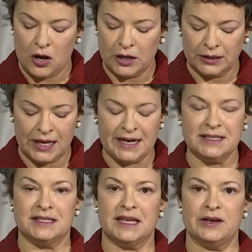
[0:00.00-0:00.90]

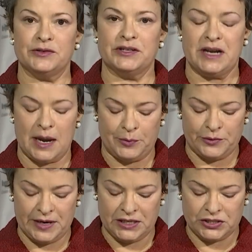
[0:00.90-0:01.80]
Online Sales and
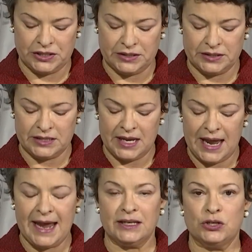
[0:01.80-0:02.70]
Operations
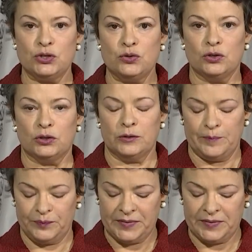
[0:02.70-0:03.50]
at Google